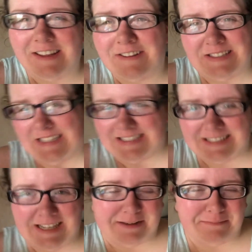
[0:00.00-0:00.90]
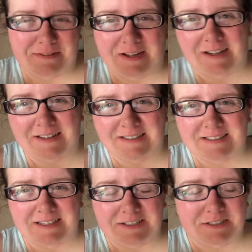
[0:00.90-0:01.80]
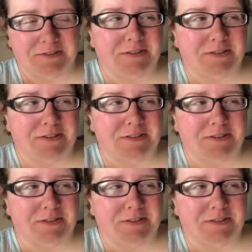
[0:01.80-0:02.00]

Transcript: Houston team is there too.